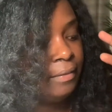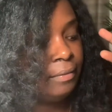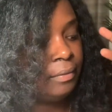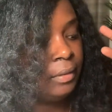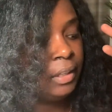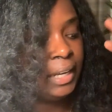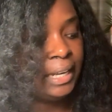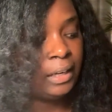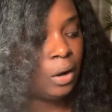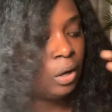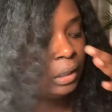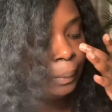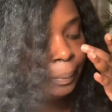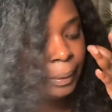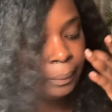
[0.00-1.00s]
Look at all
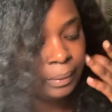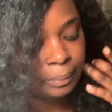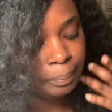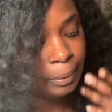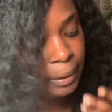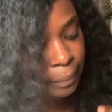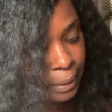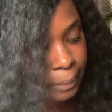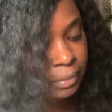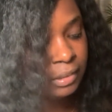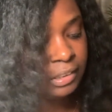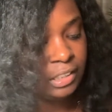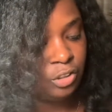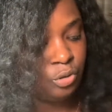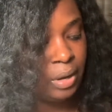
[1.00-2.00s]
the prerequisites
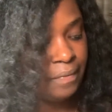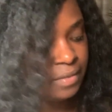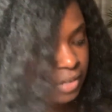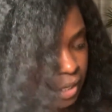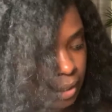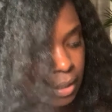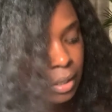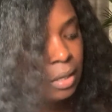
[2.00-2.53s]
that you have to take.